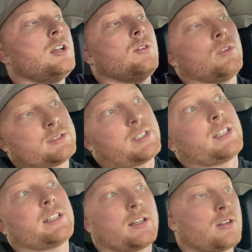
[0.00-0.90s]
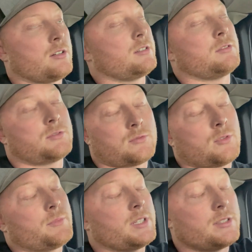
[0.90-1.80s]
once I get that car done, which
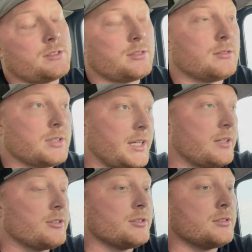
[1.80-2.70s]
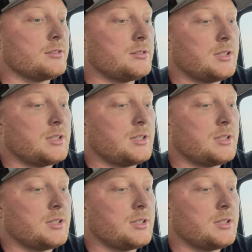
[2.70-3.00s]
won't be till later,